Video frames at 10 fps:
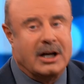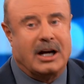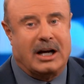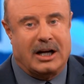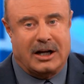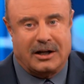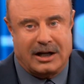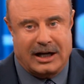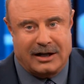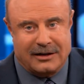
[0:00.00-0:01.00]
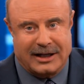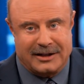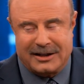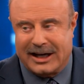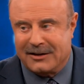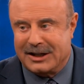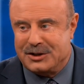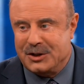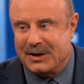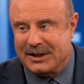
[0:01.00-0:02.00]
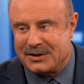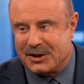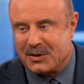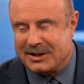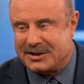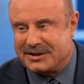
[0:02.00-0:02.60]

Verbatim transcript: uh, I'll let I'll let you answer the question